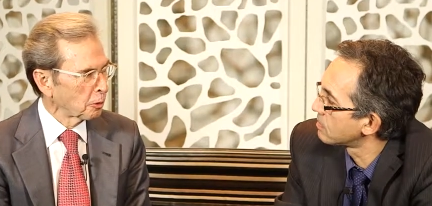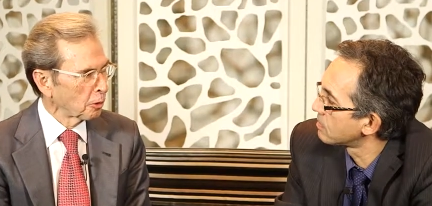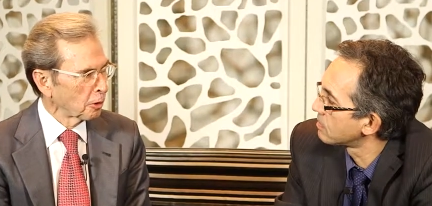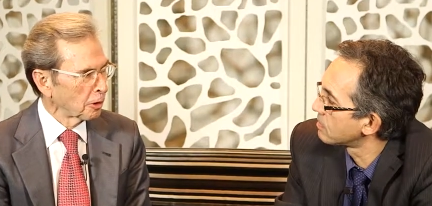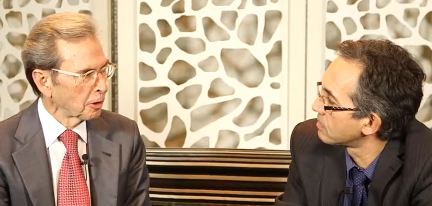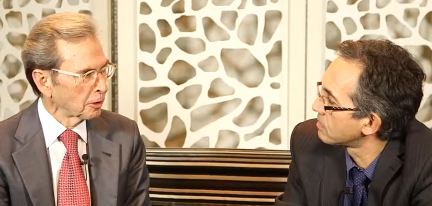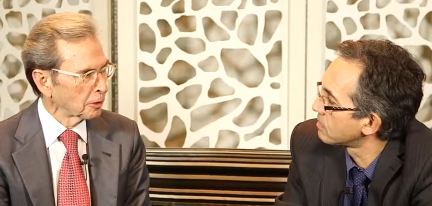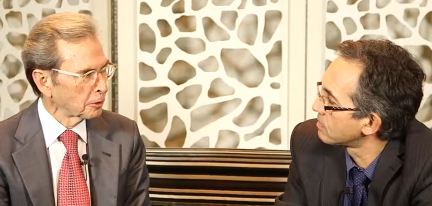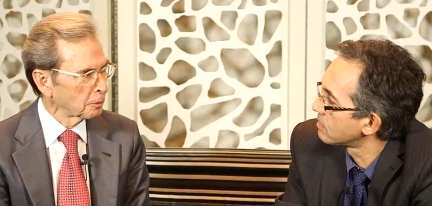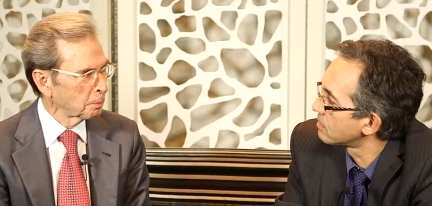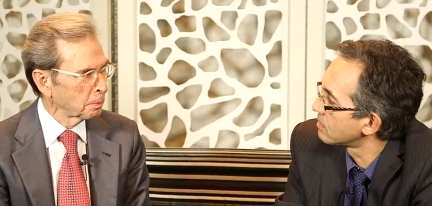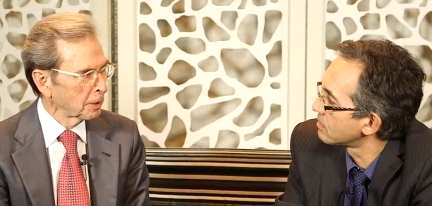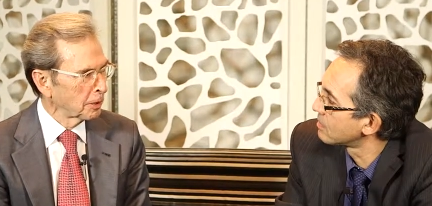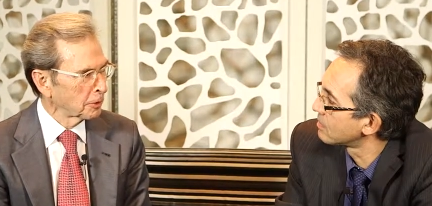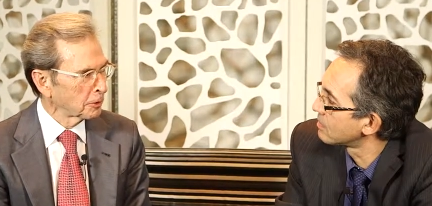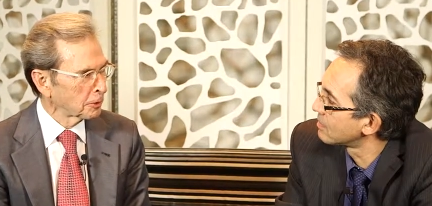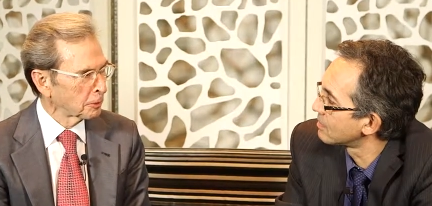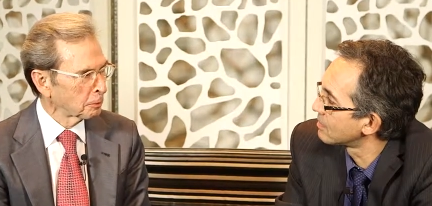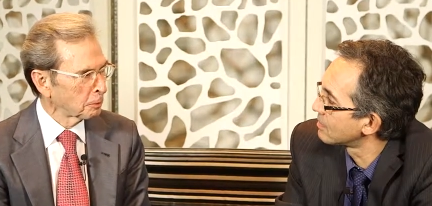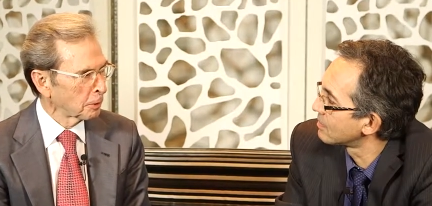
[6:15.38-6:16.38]
Speaker 1: words,
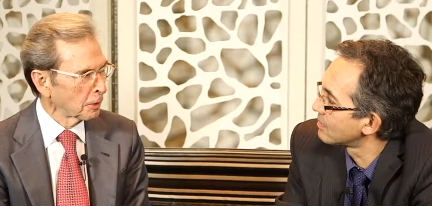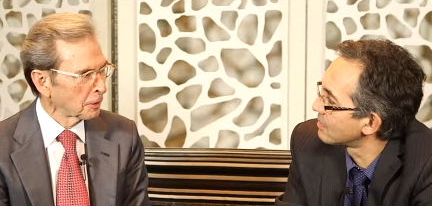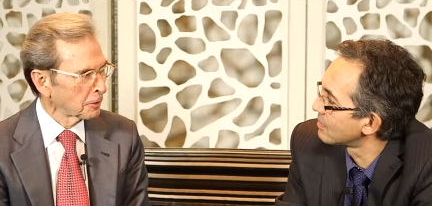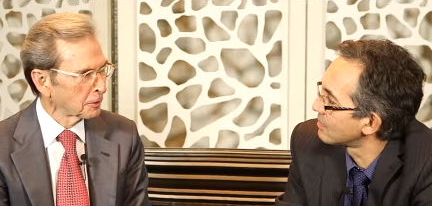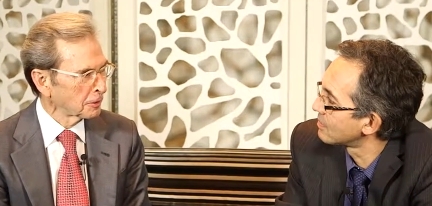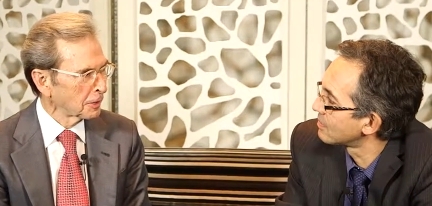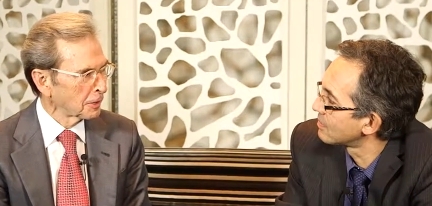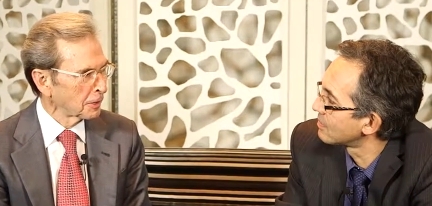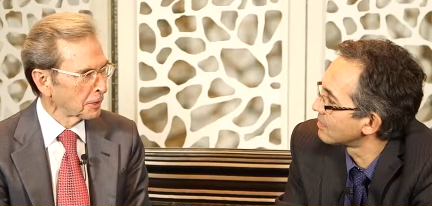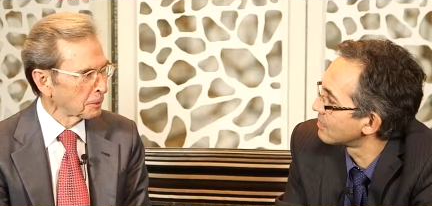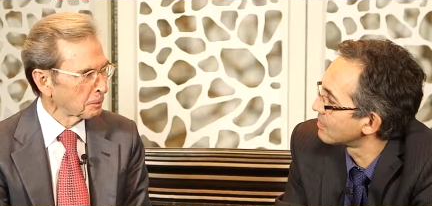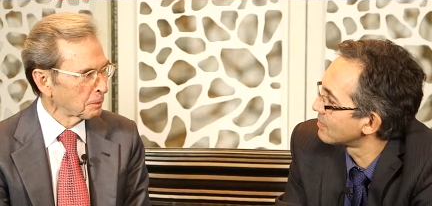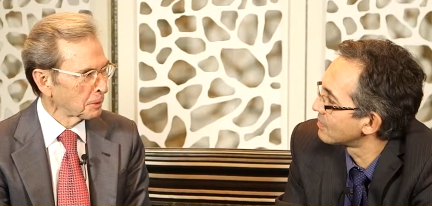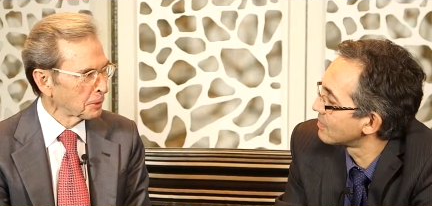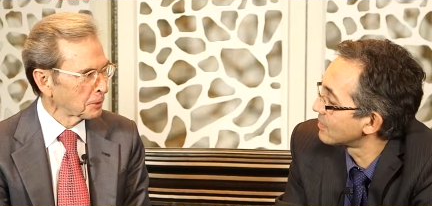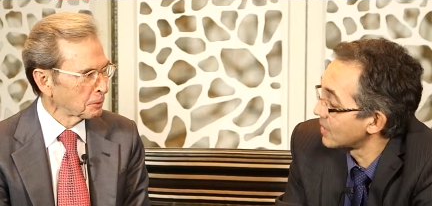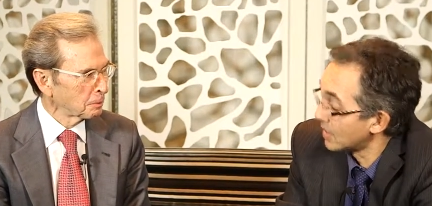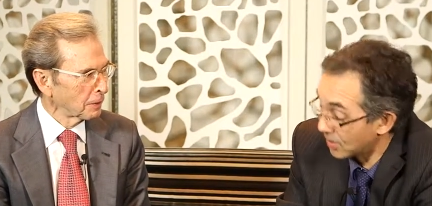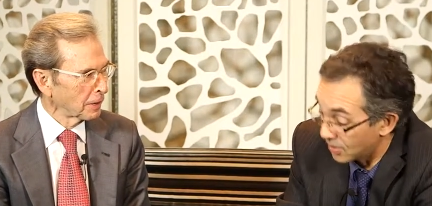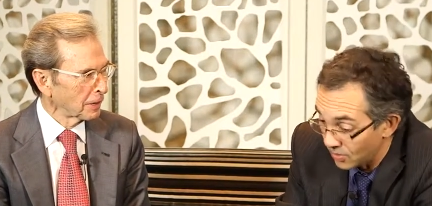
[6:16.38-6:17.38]
patient prosthetic
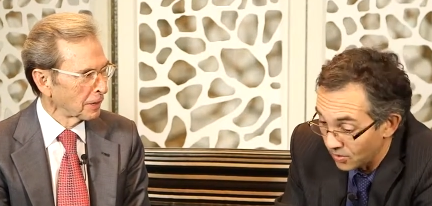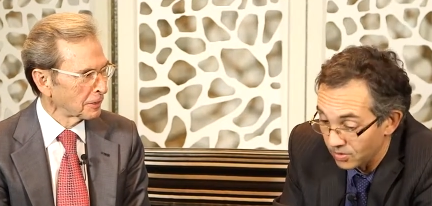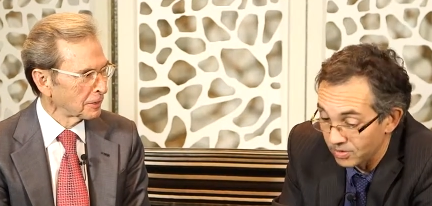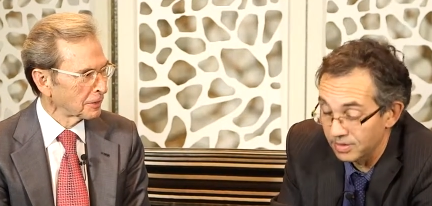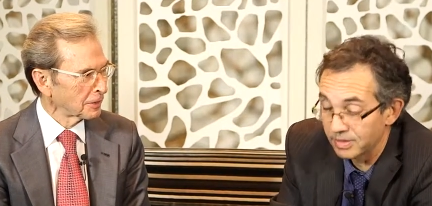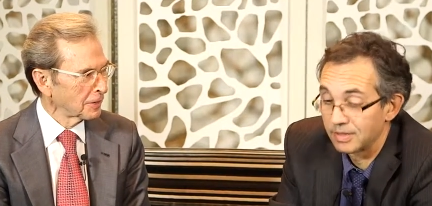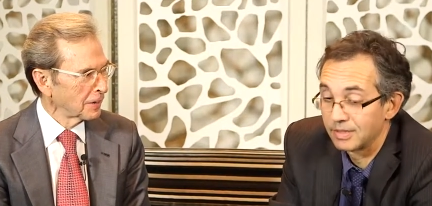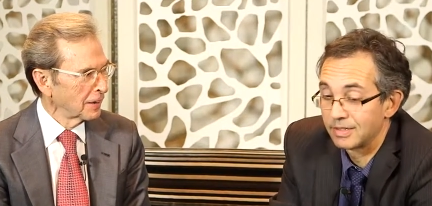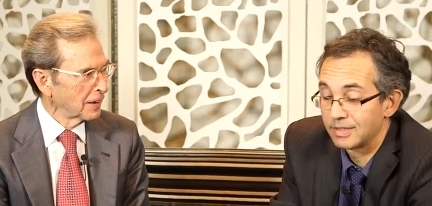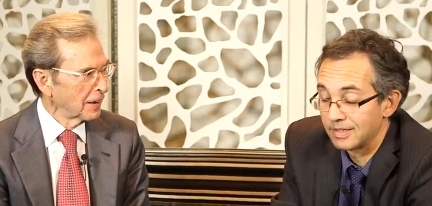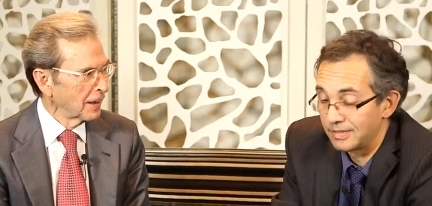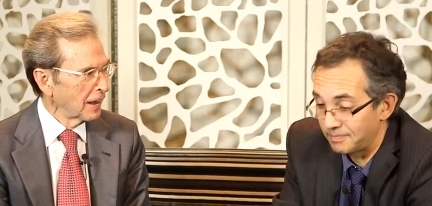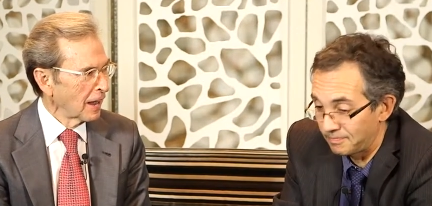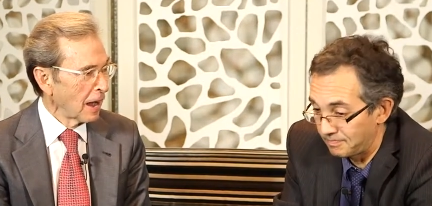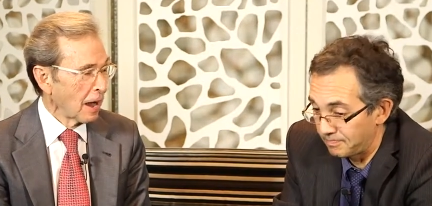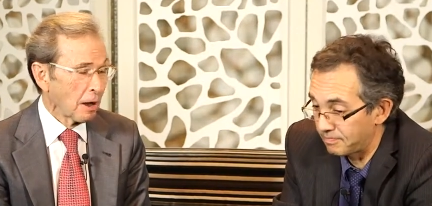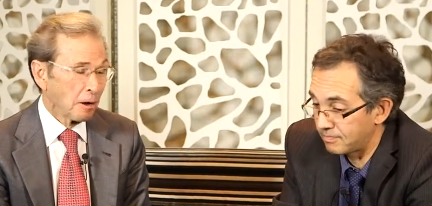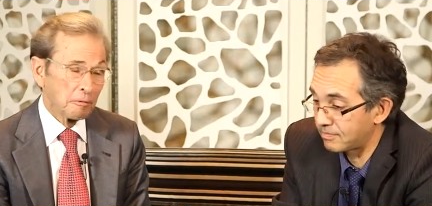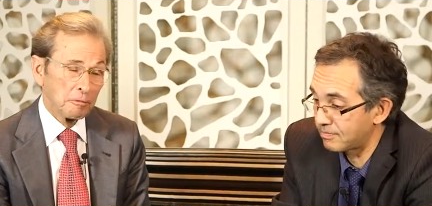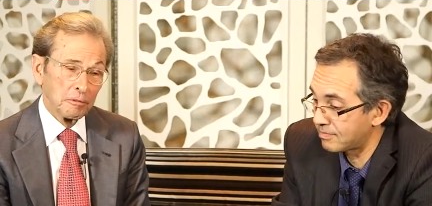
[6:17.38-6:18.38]
mismatch,
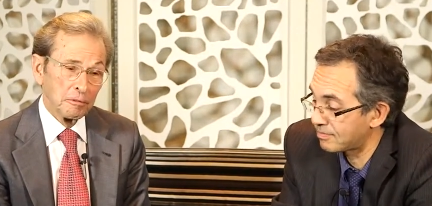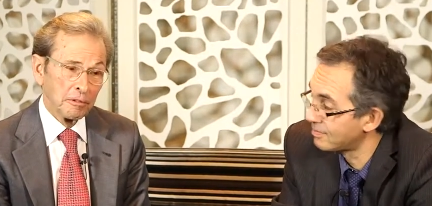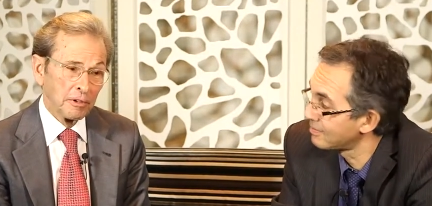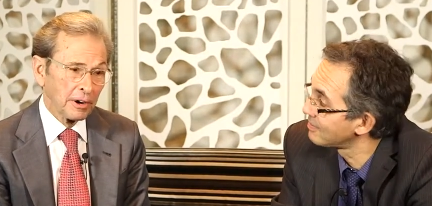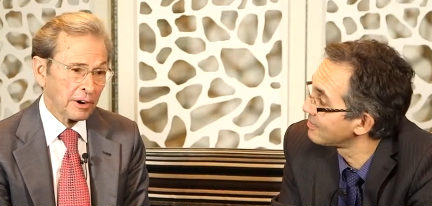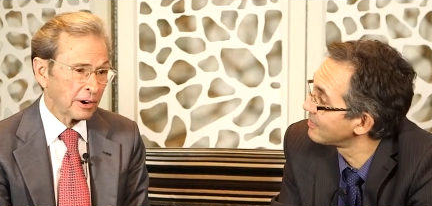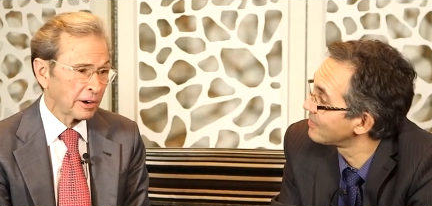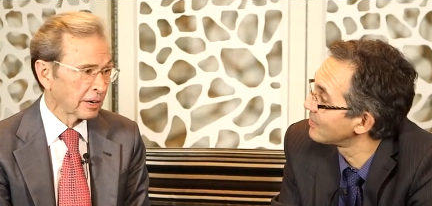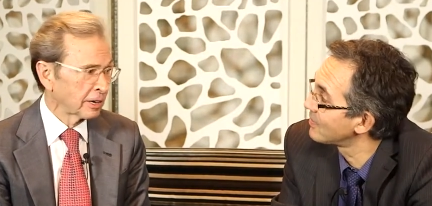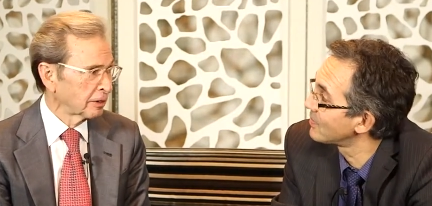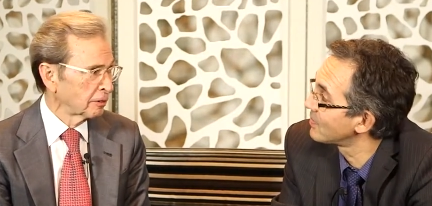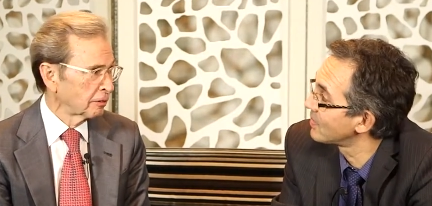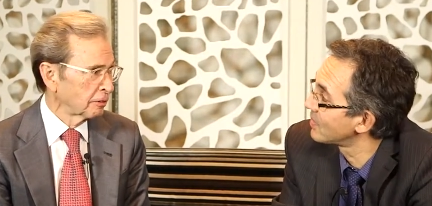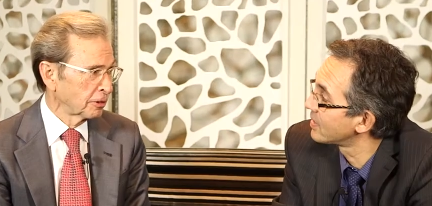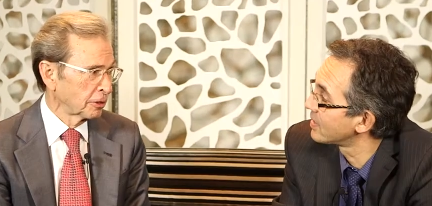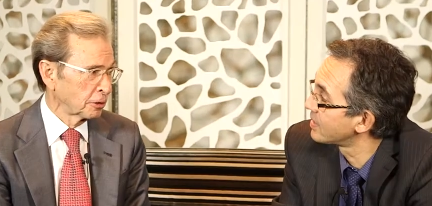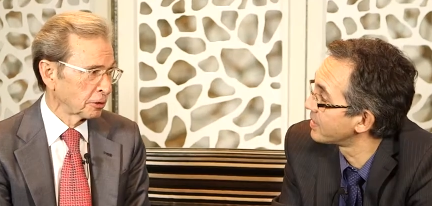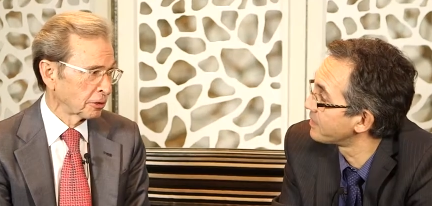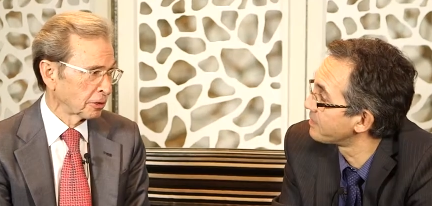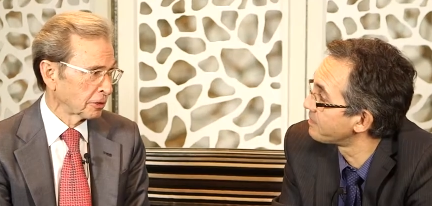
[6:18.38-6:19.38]
a very
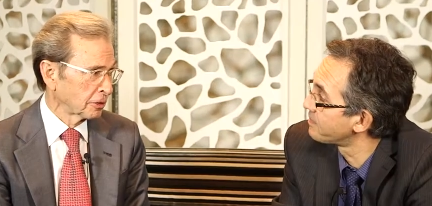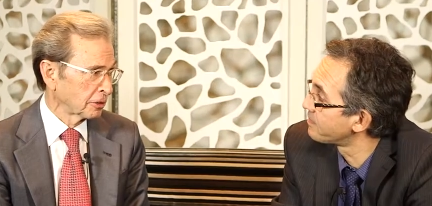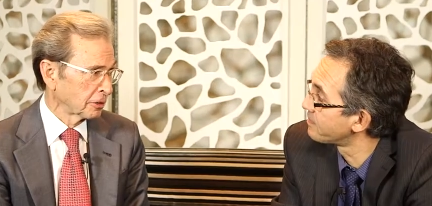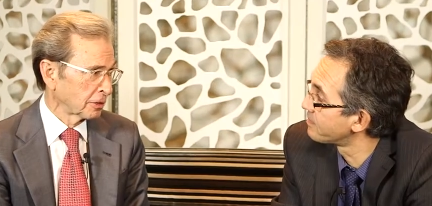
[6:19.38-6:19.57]
confusing